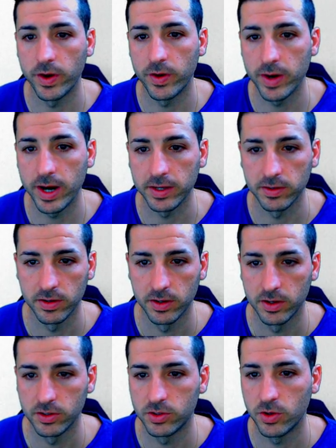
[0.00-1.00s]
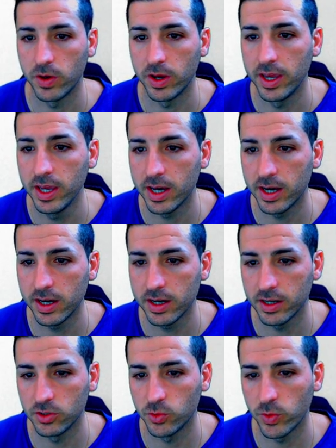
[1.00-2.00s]
Right, so here
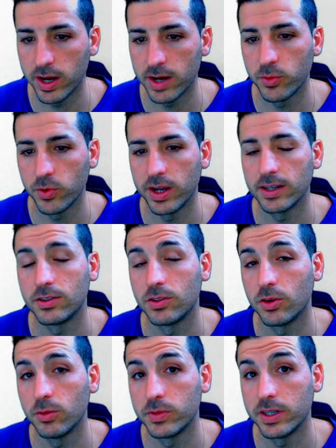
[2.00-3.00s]
is where I'm going to add drop